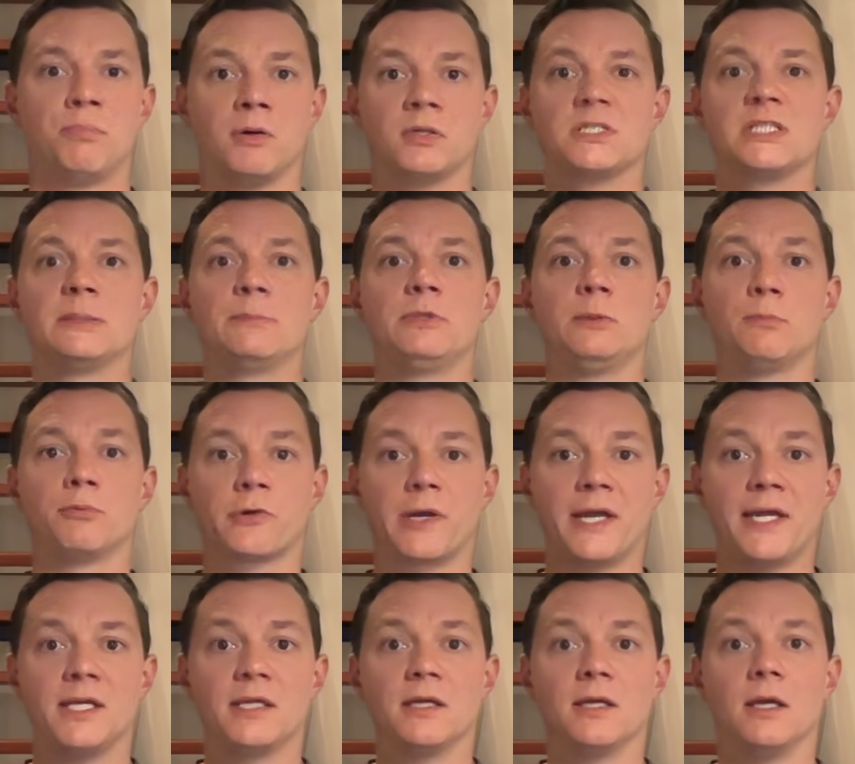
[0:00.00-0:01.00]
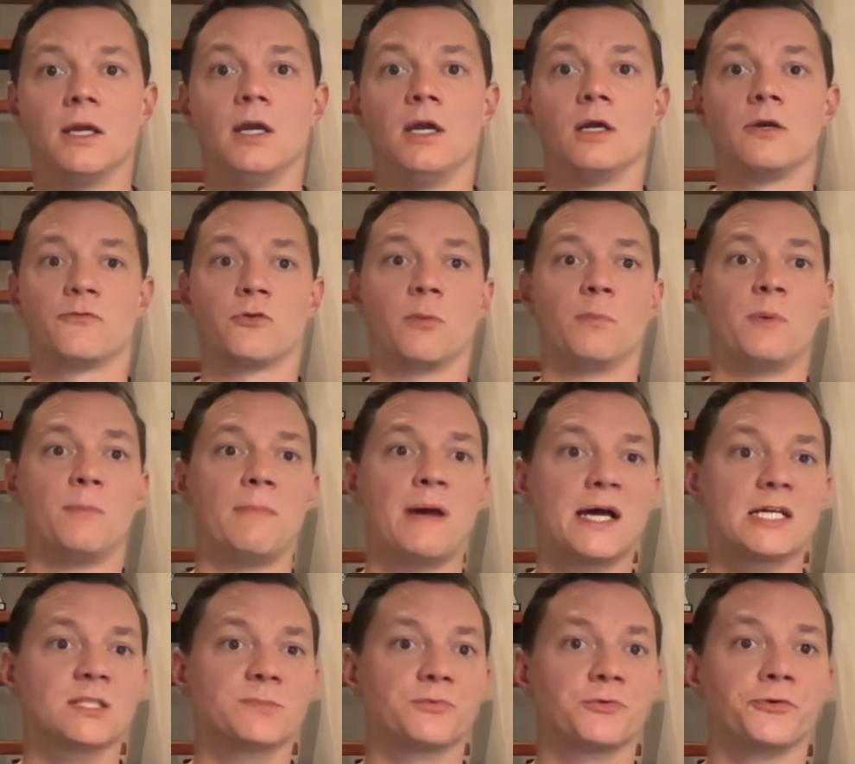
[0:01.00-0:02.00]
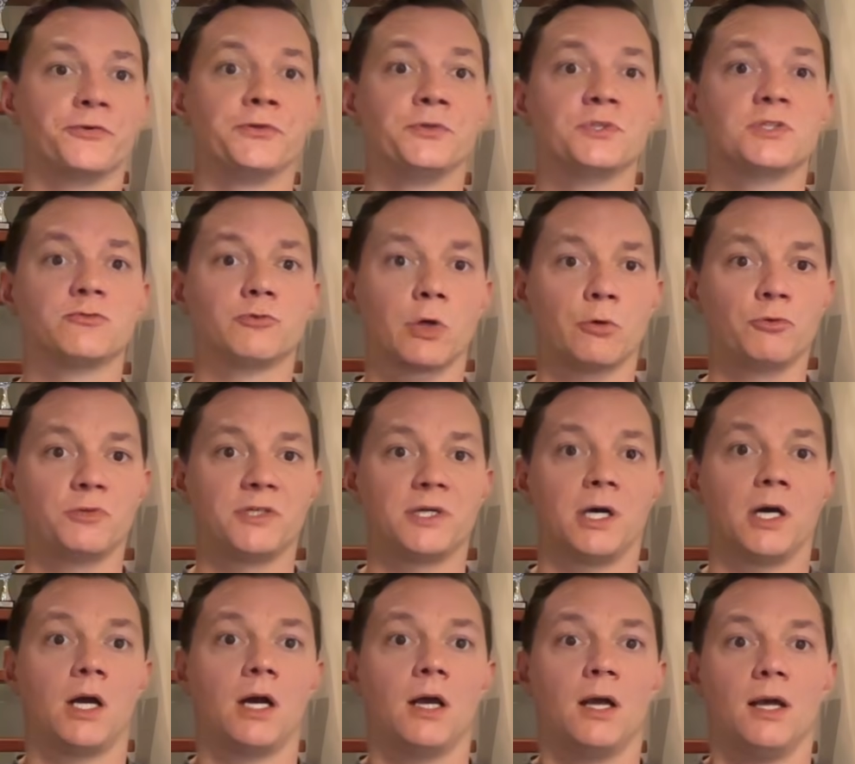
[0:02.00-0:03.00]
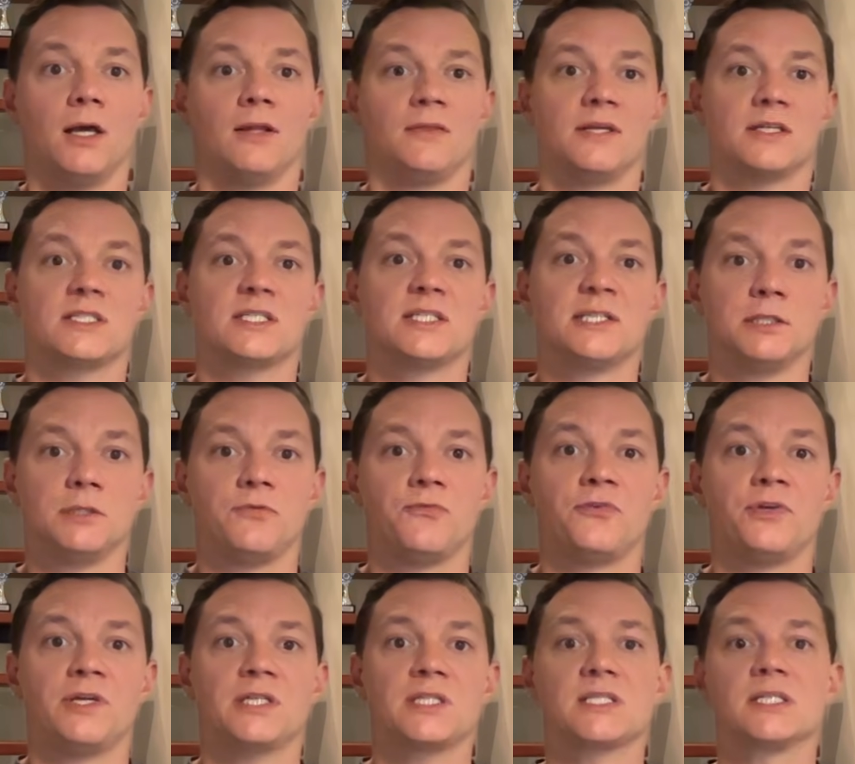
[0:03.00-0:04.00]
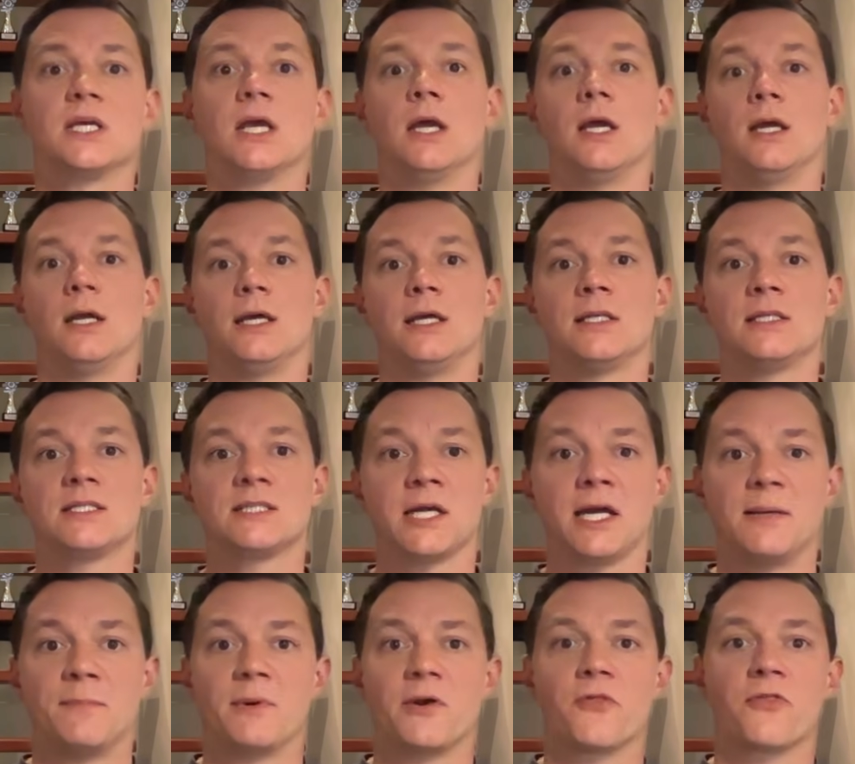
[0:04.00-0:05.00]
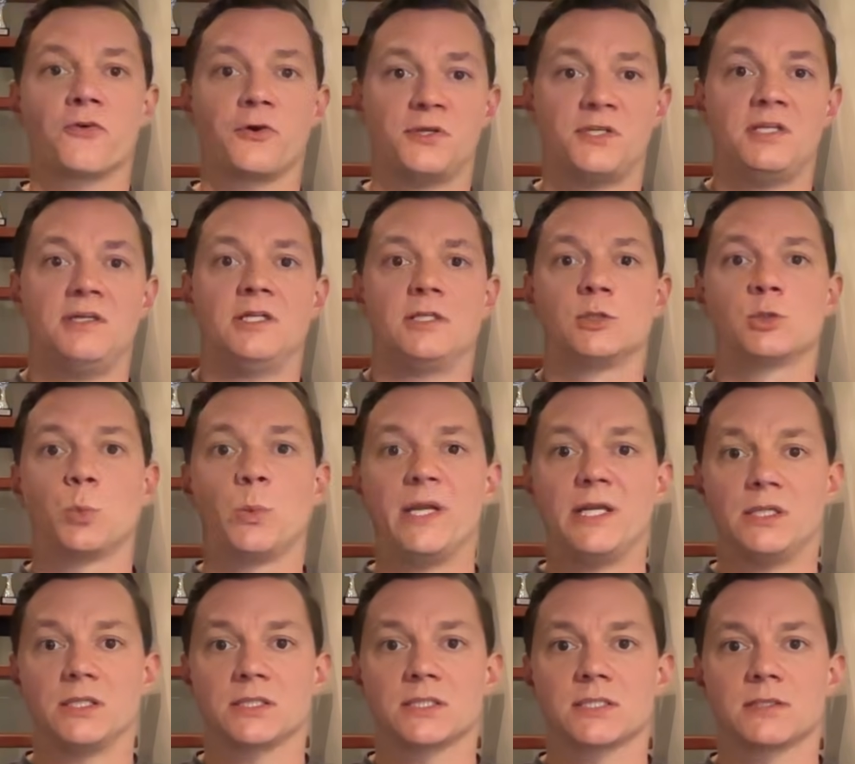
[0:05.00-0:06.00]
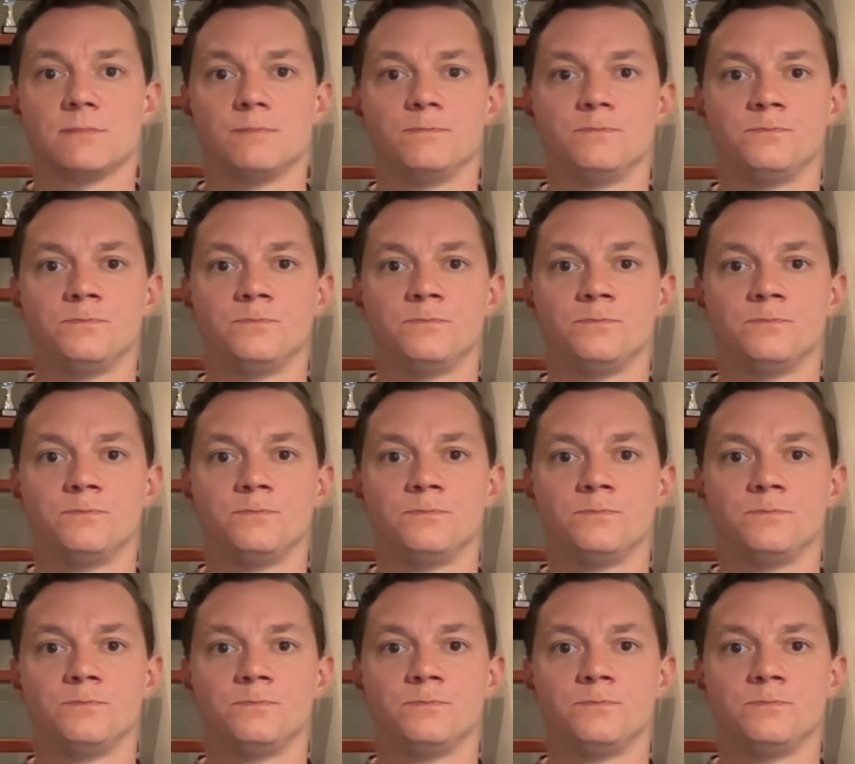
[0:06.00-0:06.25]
possible brake from a mass-produced road car that still fits inside my 13-inch wheels.